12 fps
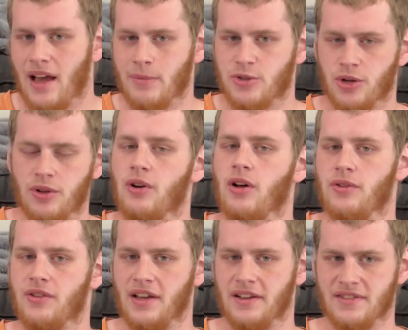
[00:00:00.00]
I'm sure there are other
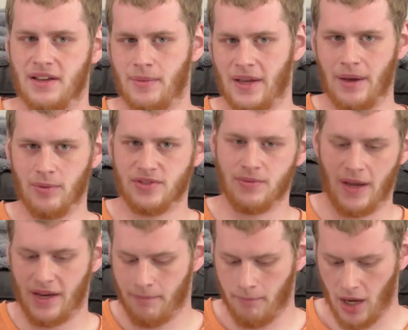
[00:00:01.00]
things like being able to
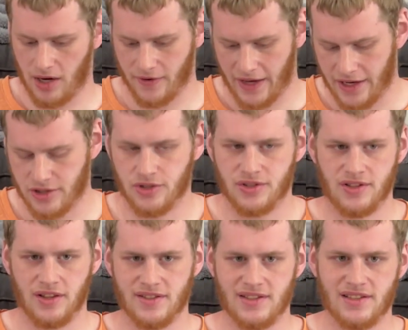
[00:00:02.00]
make modifications to
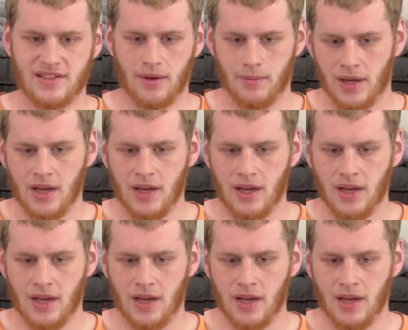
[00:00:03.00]
the system